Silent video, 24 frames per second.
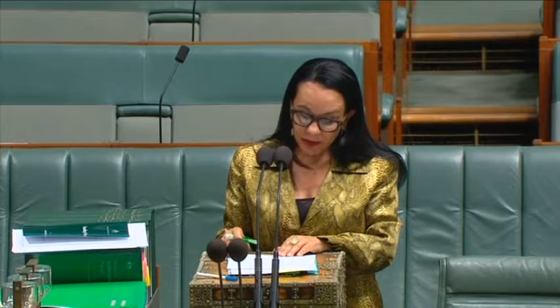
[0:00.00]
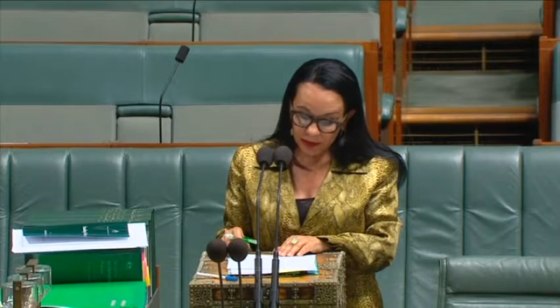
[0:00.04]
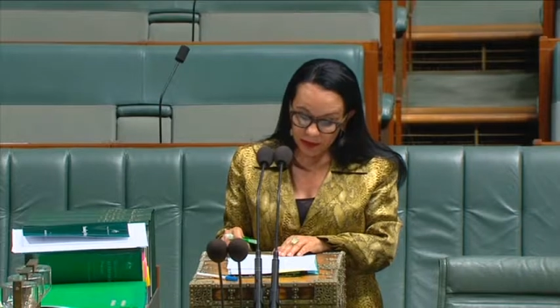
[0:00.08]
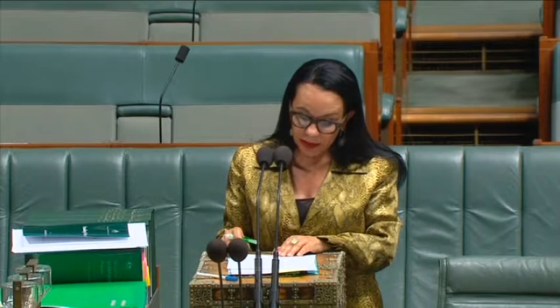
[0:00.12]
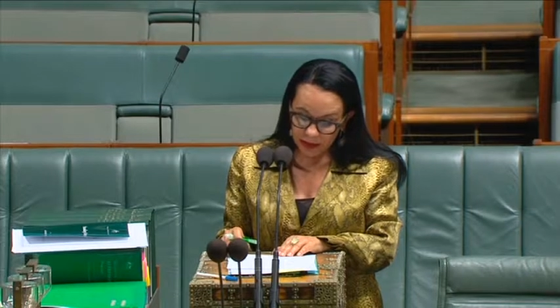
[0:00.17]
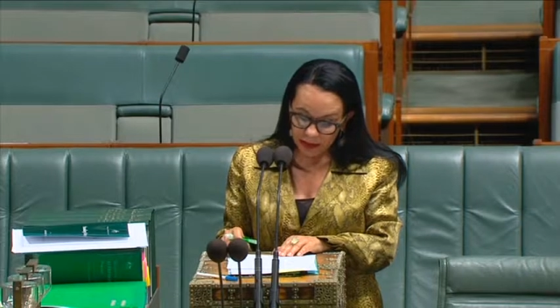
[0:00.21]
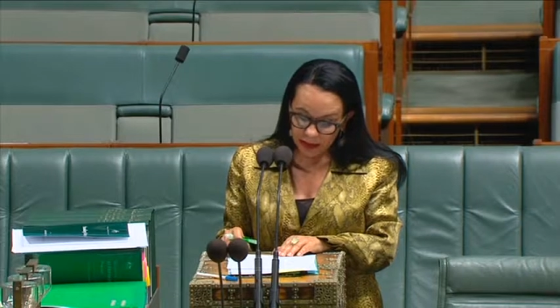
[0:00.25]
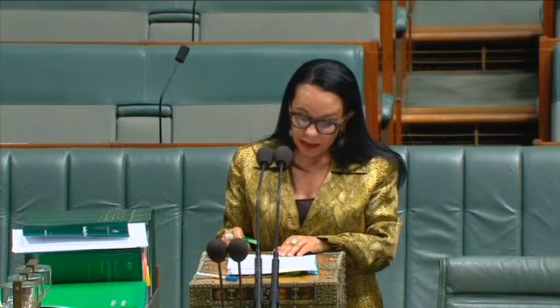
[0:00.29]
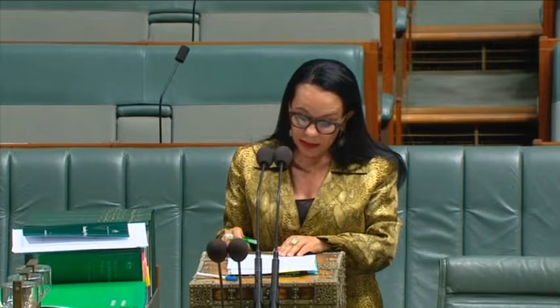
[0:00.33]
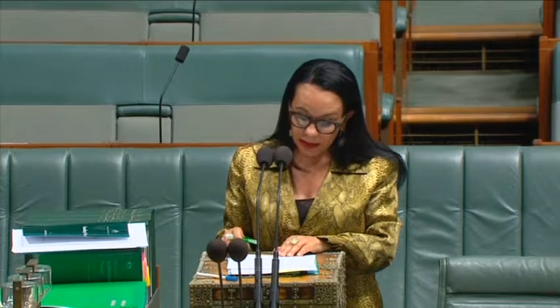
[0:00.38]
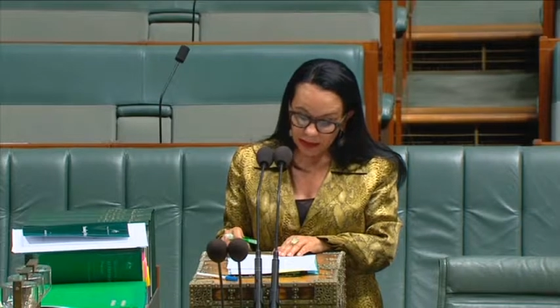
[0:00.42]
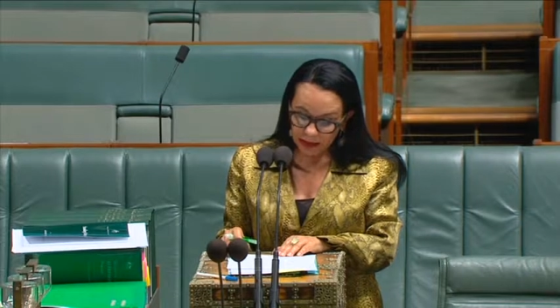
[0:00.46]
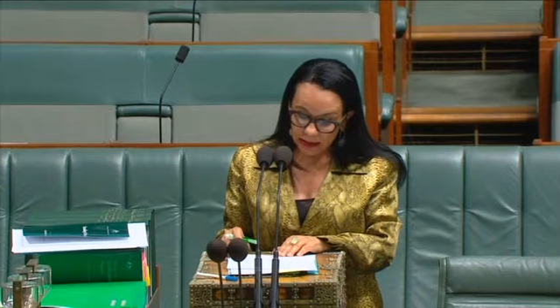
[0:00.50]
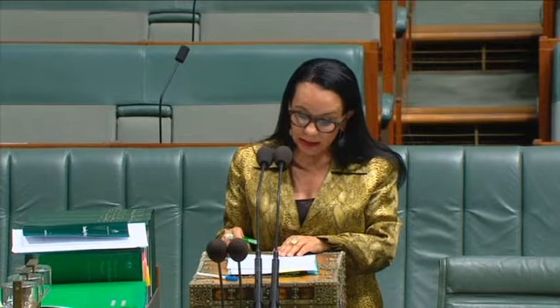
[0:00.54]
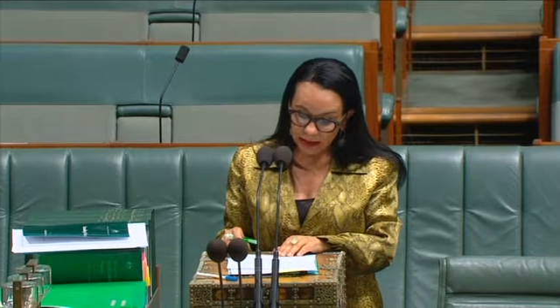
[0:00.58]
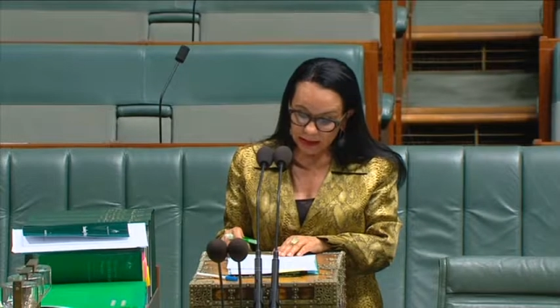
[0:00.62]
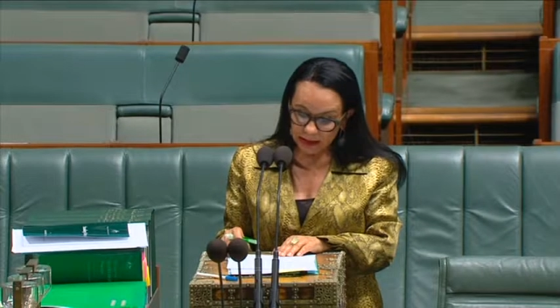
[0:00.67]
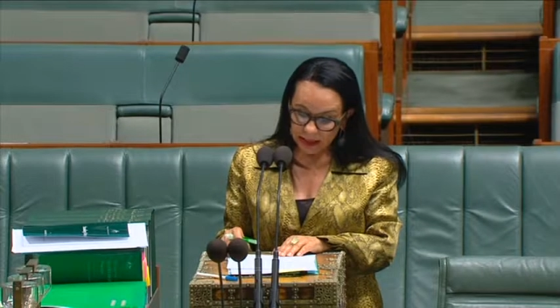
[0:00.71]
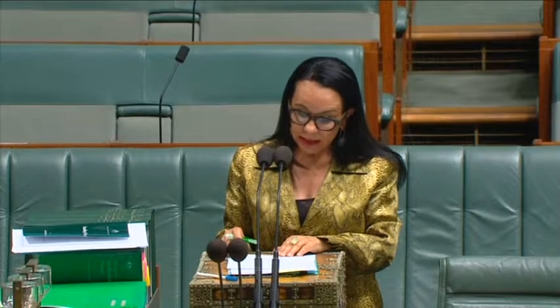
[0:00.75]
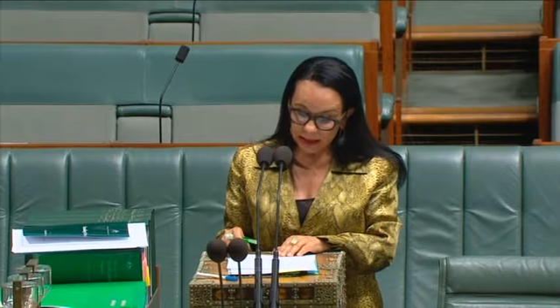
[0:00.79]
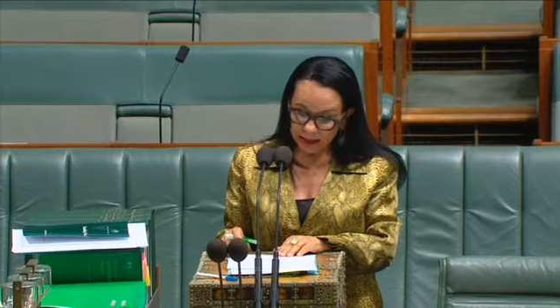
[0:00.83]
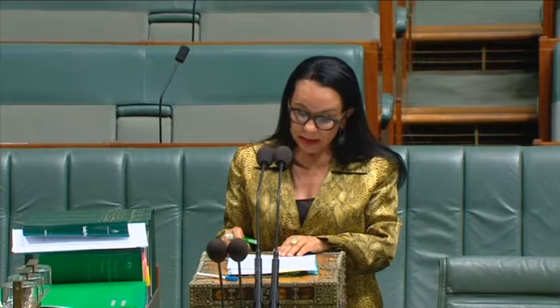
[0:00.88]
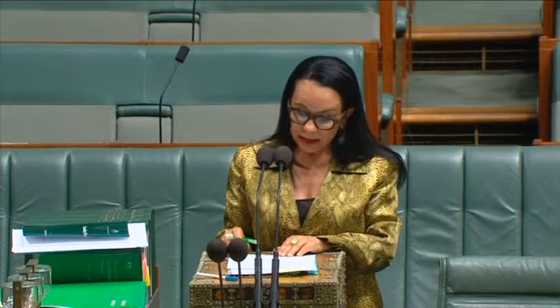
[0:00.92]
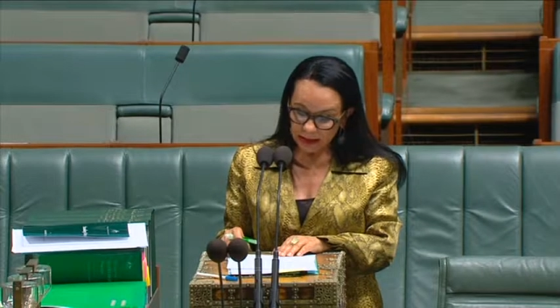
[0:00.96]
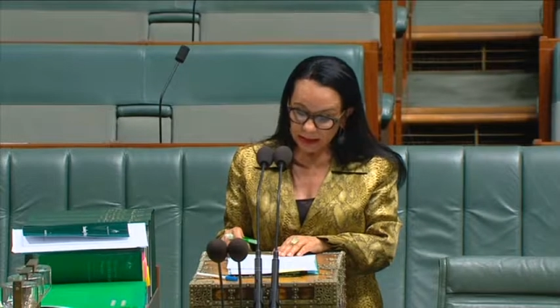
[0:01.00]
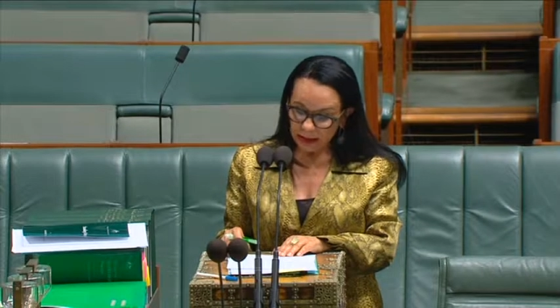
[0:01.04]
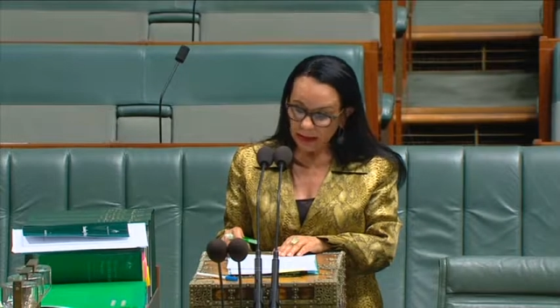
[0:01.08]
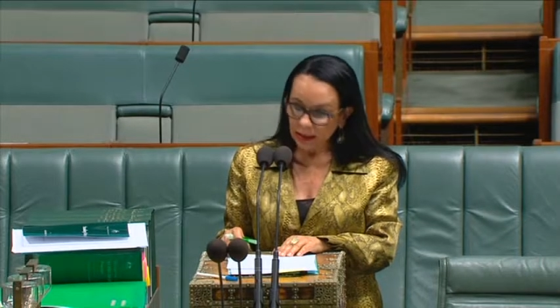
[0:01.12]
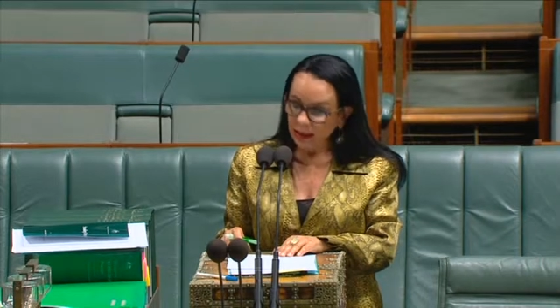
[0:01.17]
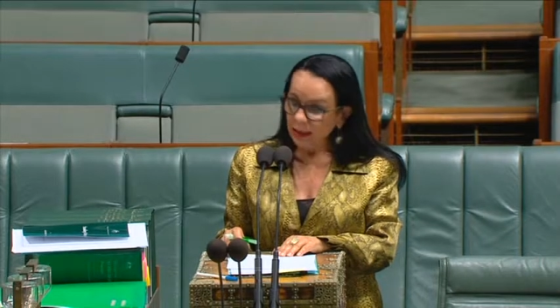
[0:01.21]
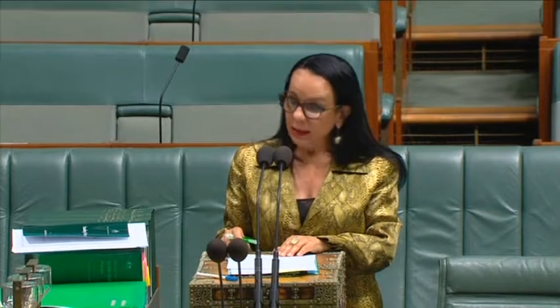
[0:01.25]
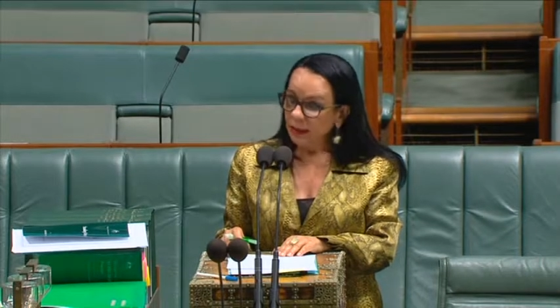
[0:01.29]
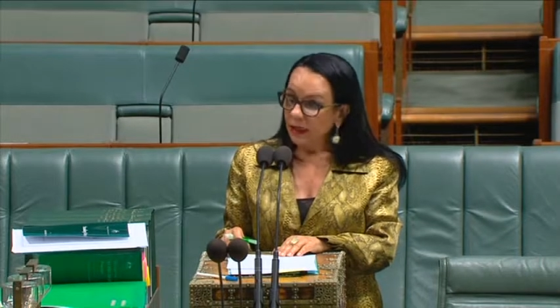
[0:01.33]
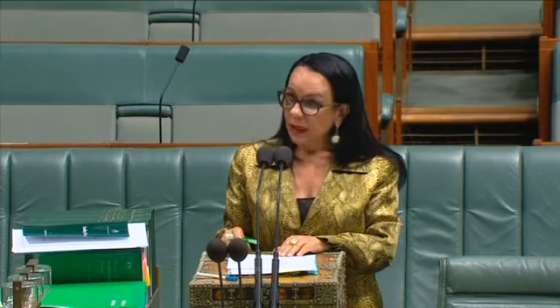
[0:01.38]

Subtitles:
this legislation